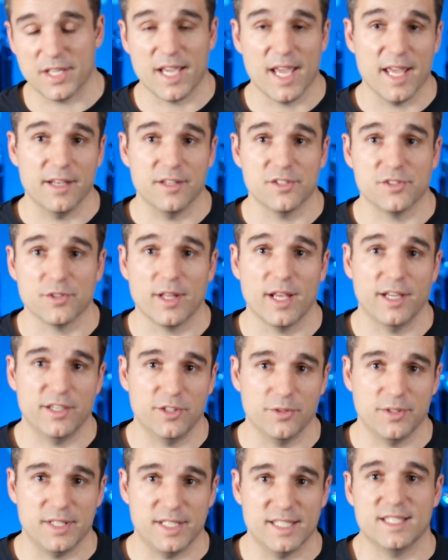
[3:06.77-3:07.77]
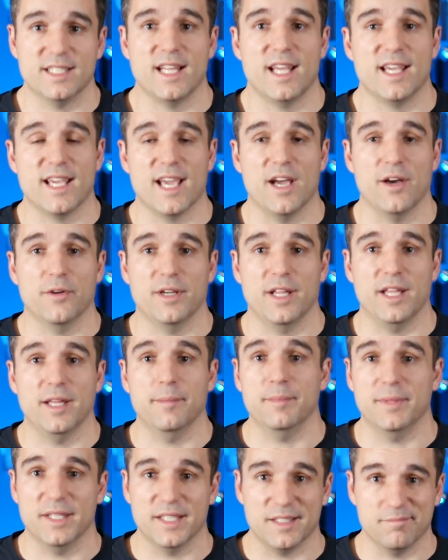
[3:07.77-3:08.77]
again so that I don't need to take out a
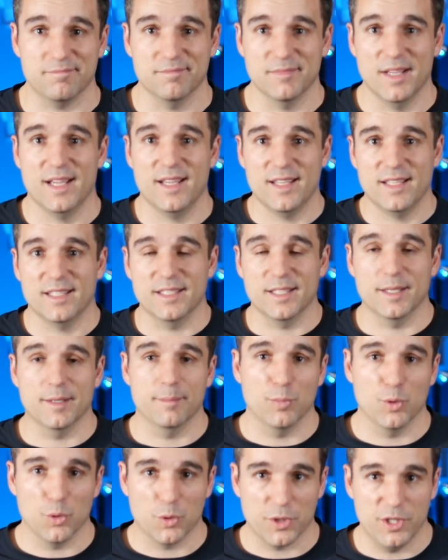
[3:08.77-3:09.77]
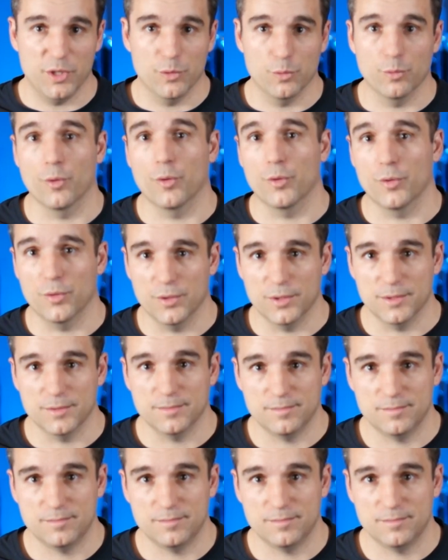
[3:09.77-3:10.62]
big bulky roll.